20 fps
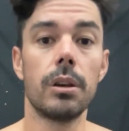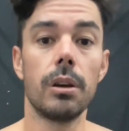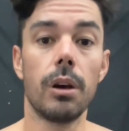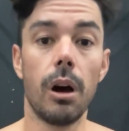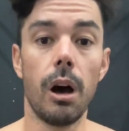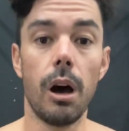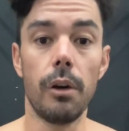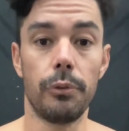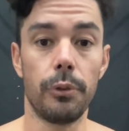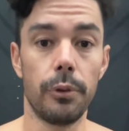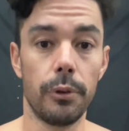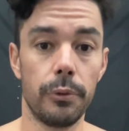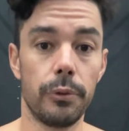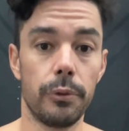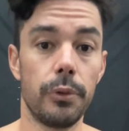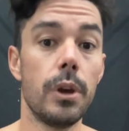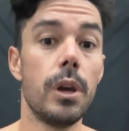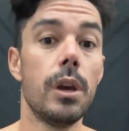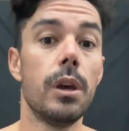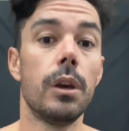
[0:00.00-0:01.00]
off of
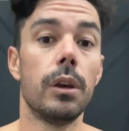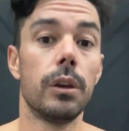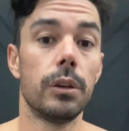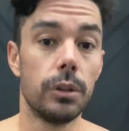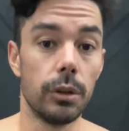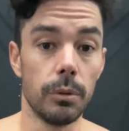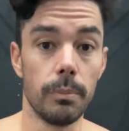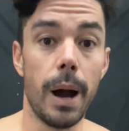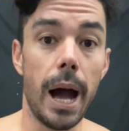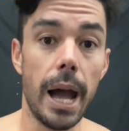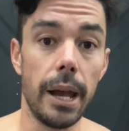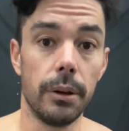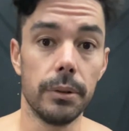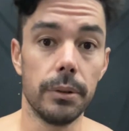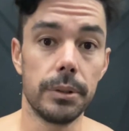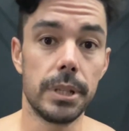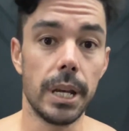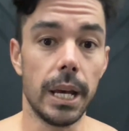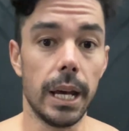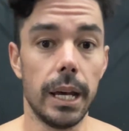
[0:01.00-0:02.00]
your mile
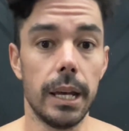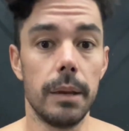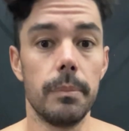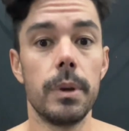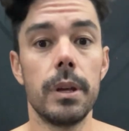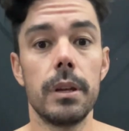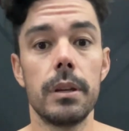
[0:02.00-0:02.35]
time.